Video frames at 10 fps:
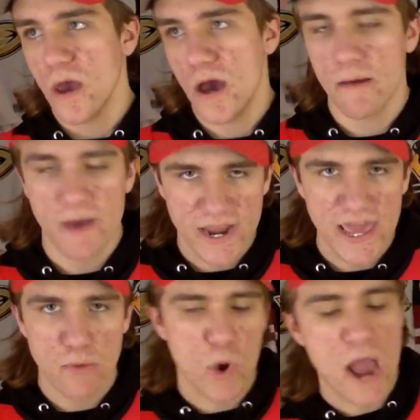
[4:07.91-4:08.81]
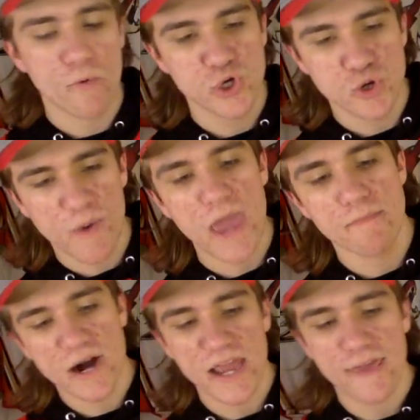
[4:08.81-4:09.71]
And again, why would you pay
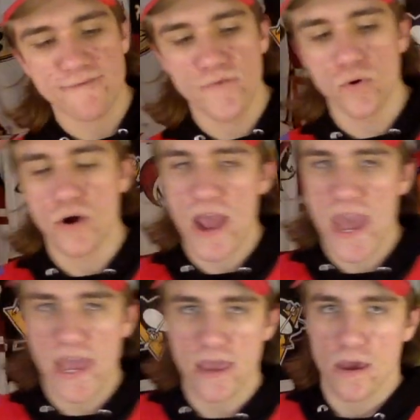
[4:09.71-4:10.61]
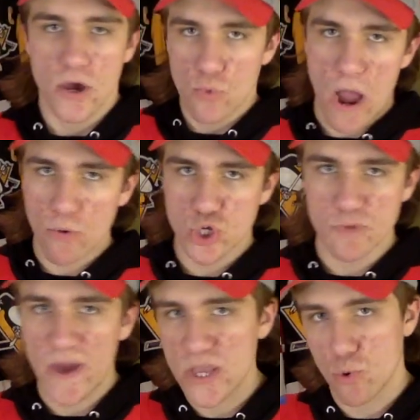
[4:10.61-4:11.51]
money for why would
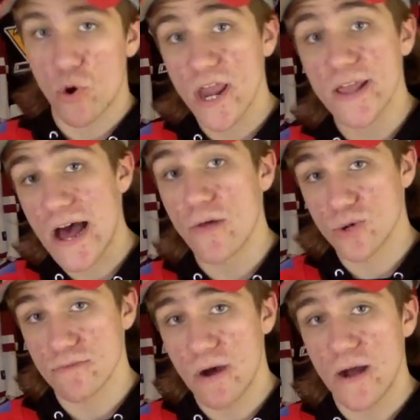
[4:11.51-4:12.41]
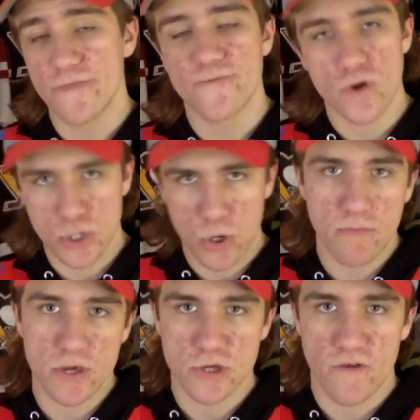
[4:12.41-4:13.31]
you pay $20 a month for a
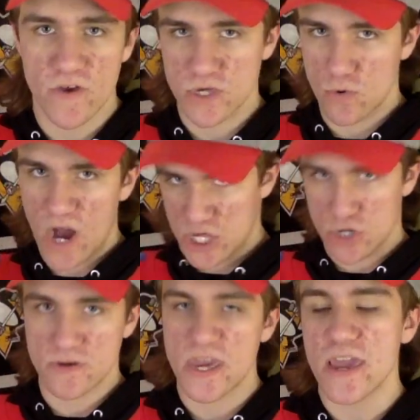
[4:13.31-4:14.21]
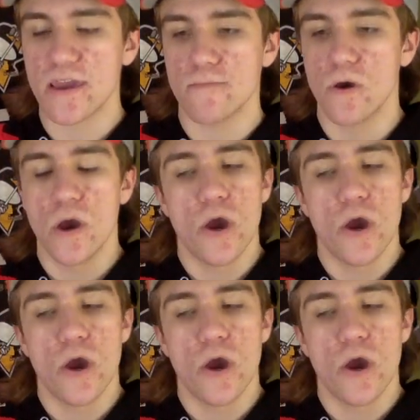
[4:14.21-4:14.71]
streaming service to watch your team